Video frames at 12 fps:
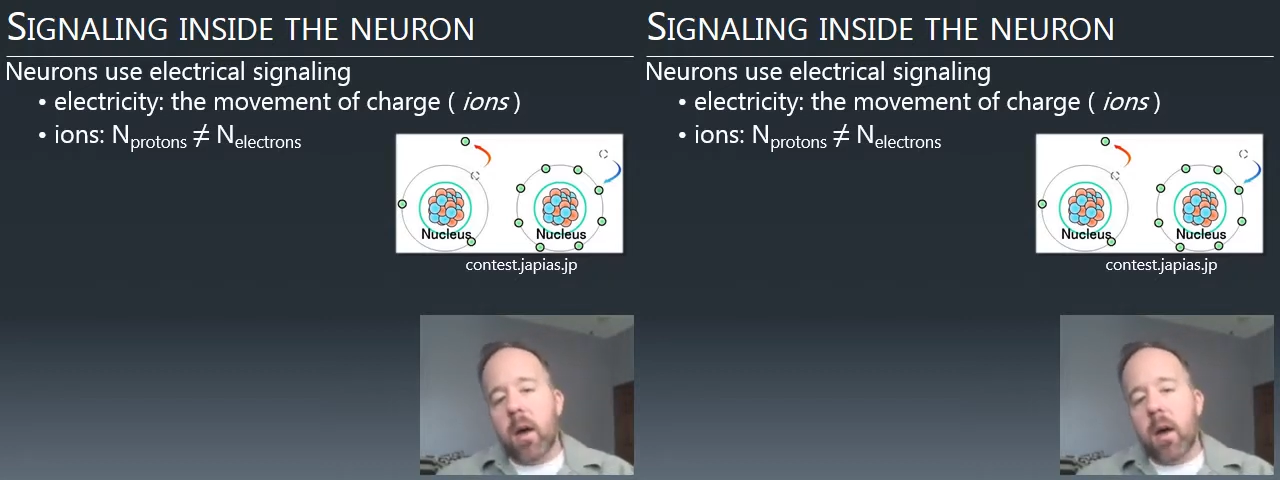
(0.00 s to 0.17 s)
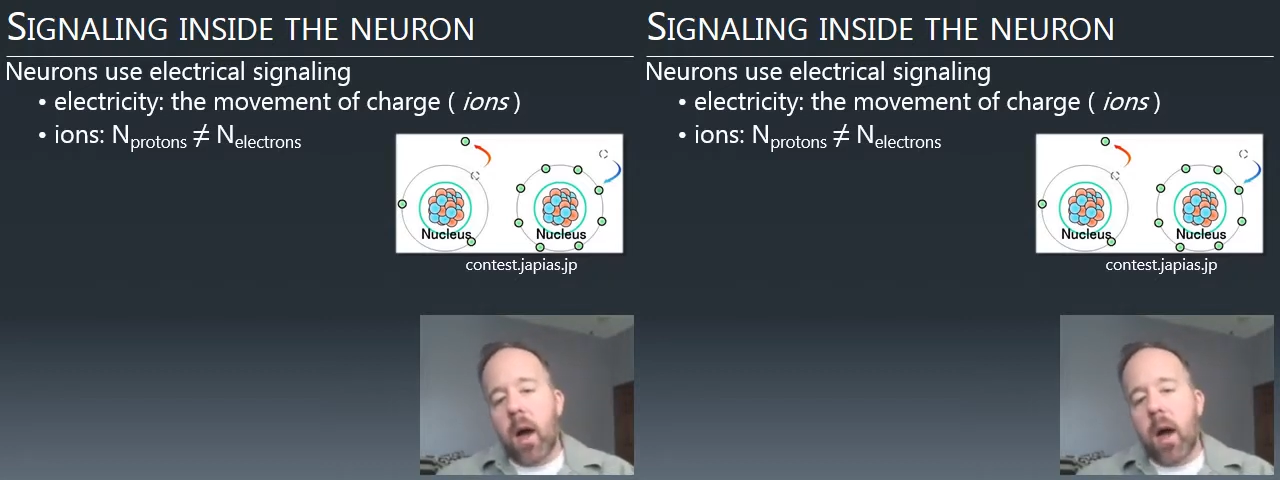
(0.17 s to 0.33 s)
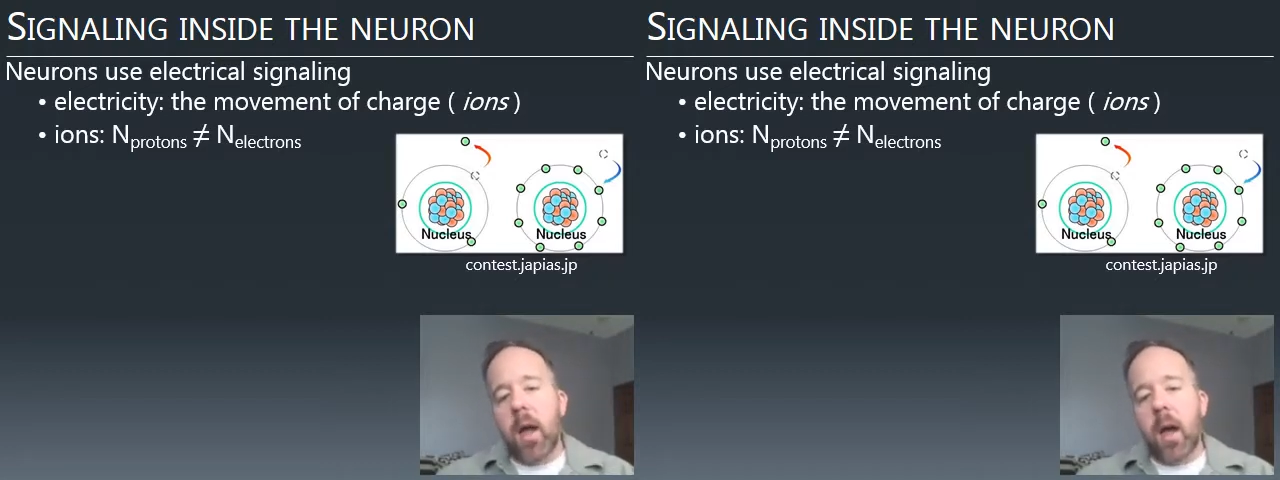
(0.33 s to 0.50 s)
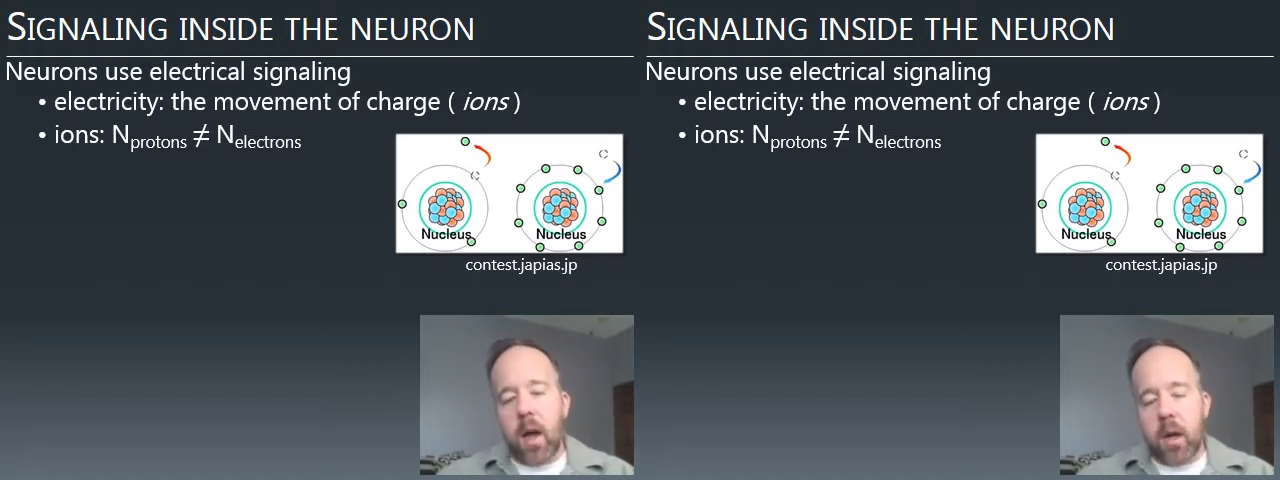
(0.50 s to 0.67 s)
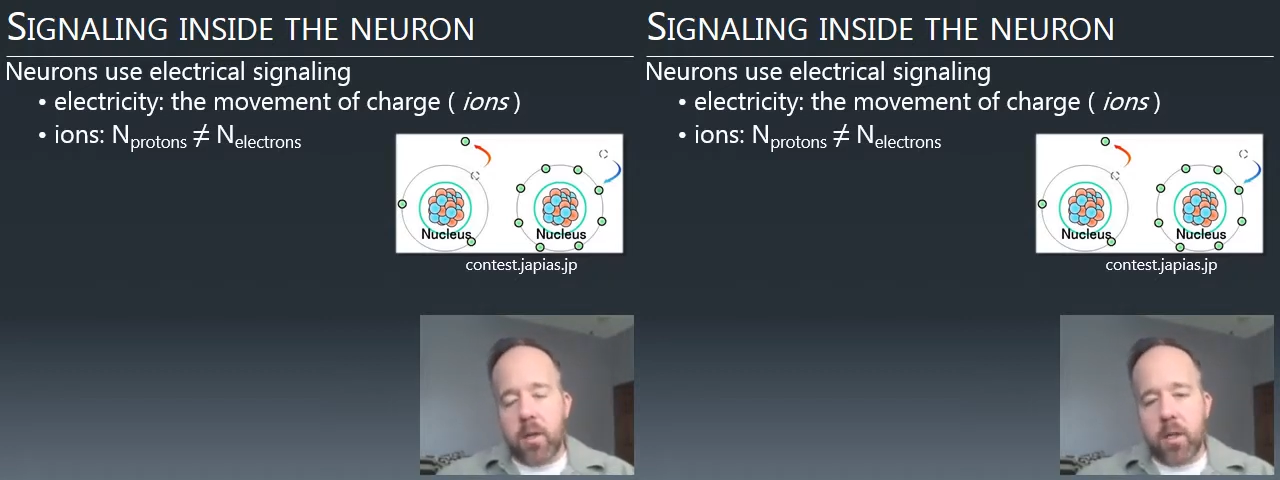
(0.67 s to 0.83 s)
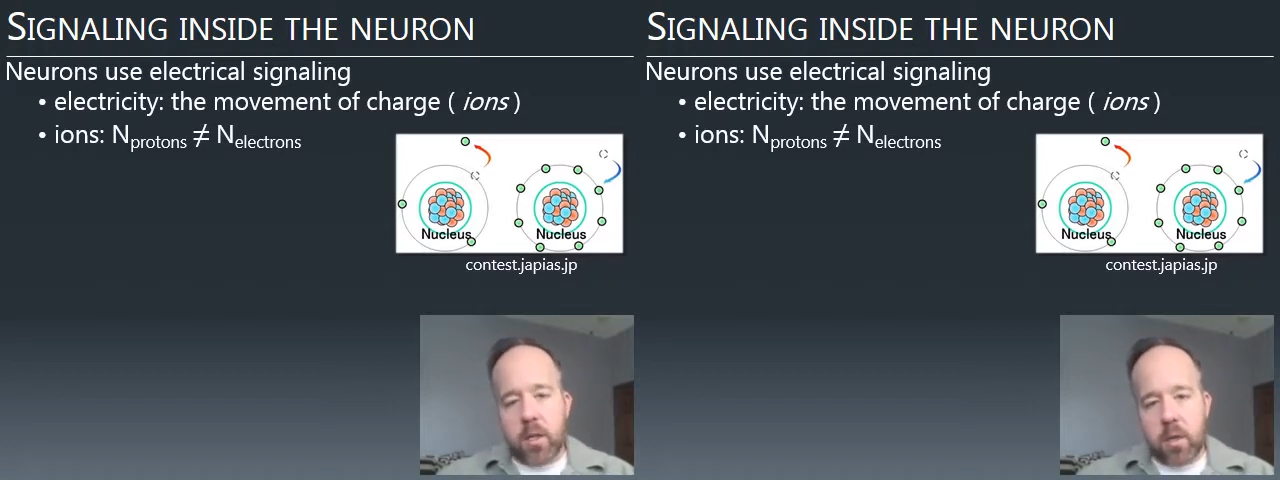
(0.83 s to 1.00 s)

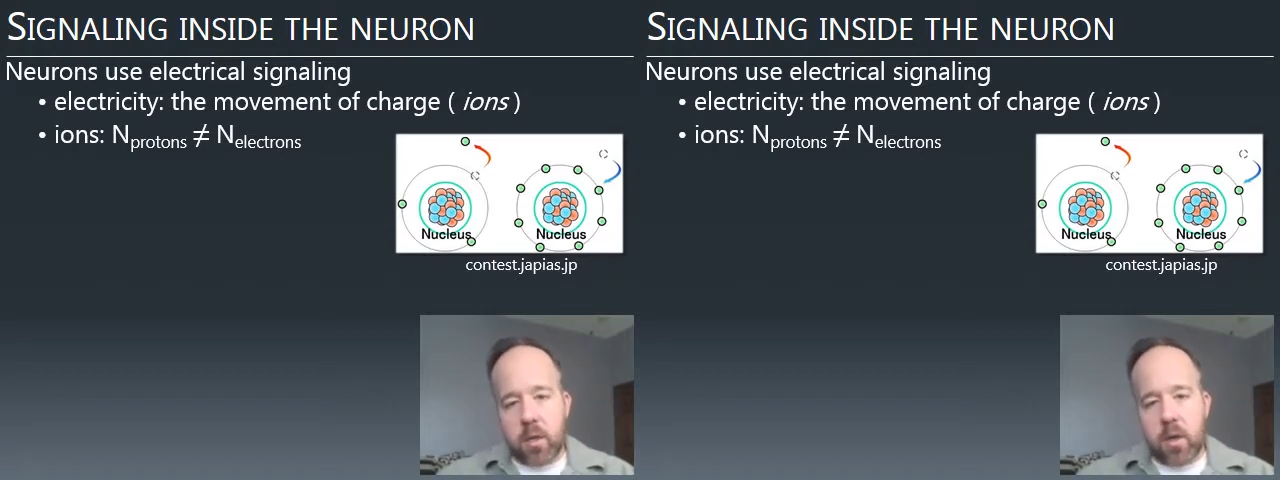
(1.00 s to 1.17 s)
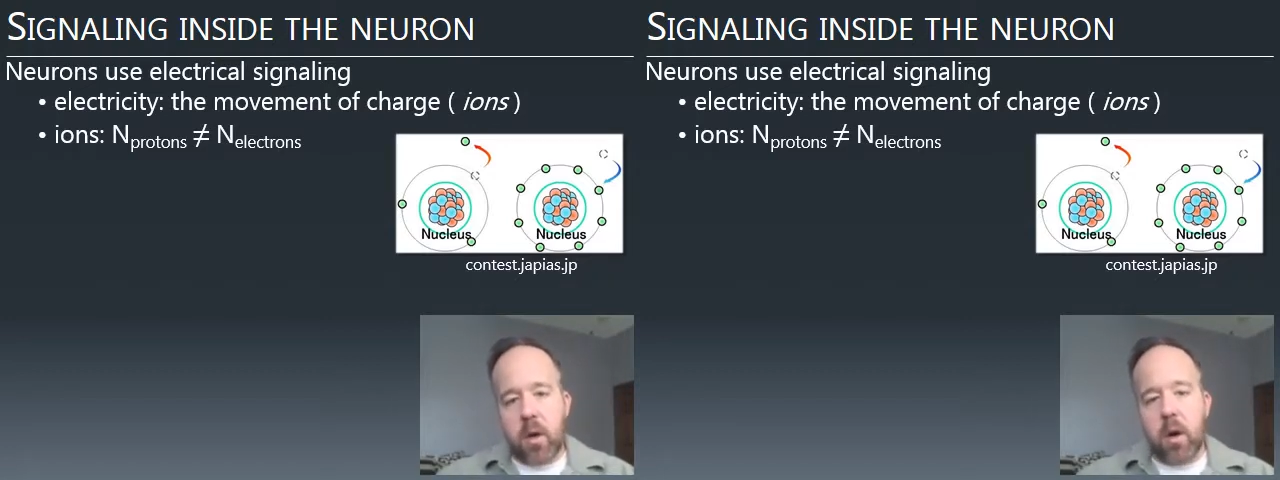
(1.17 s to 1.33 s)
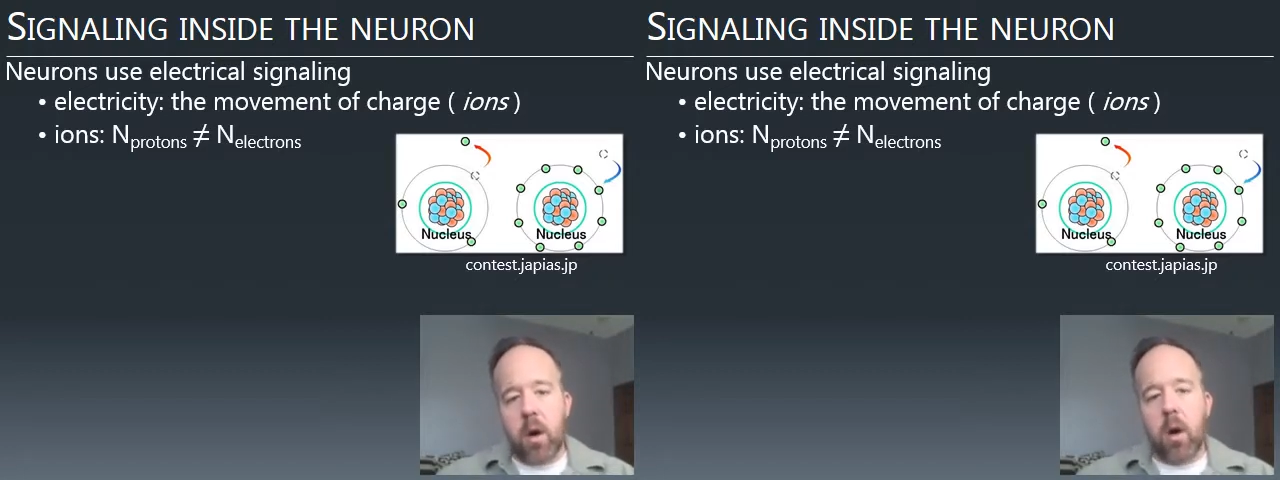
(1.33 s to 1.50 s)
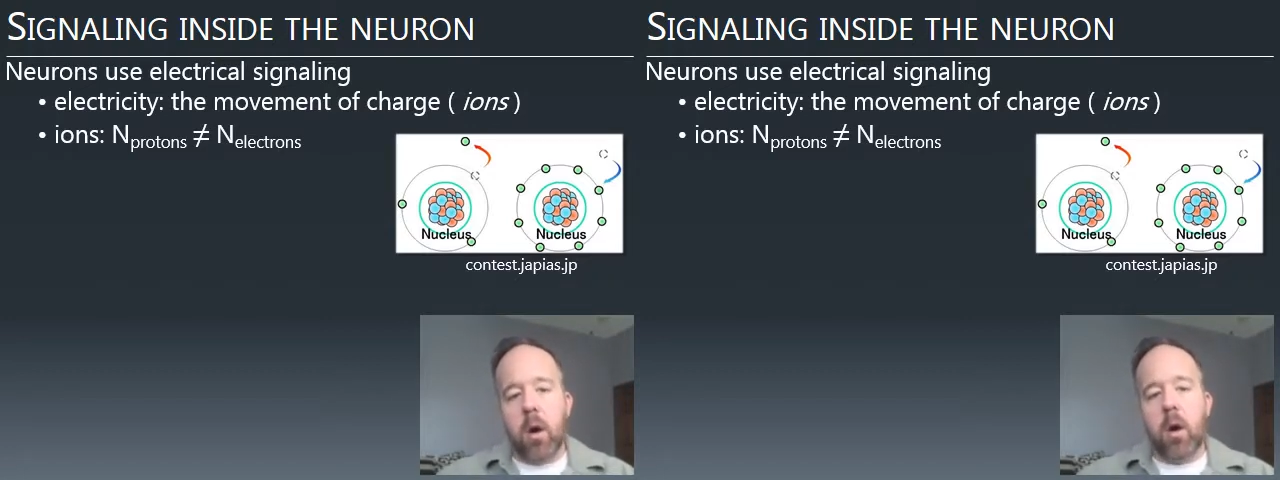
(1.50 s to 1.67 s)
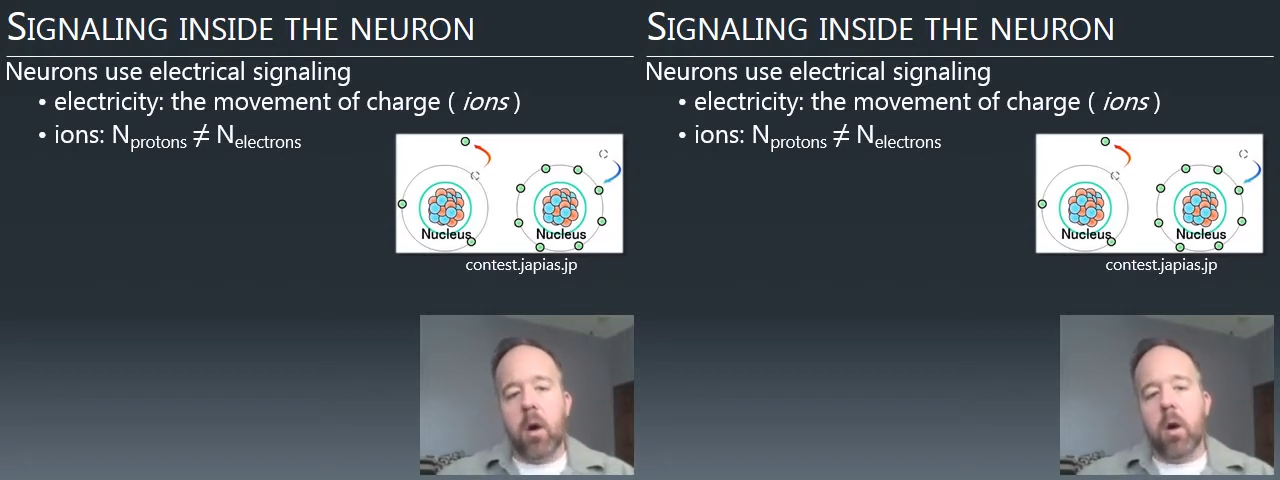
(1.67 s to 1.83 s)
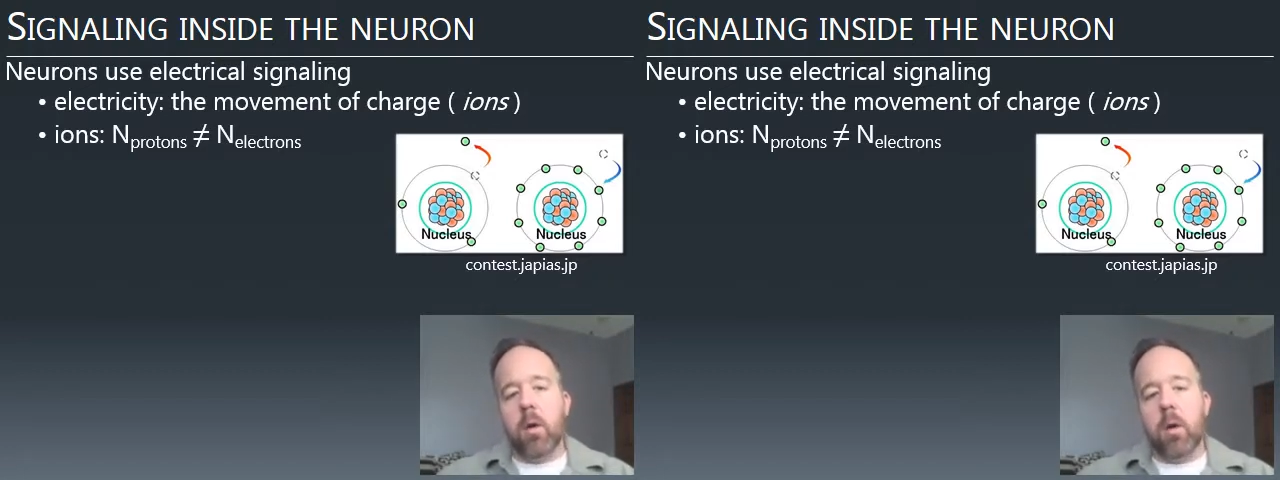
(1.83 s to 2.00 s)
Ions
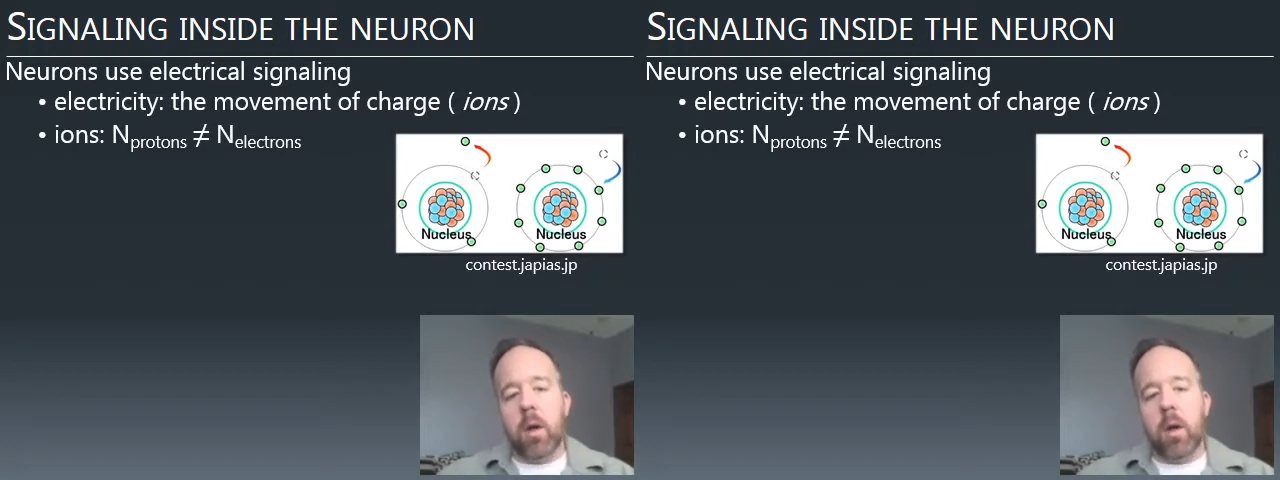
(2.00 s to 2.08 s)
are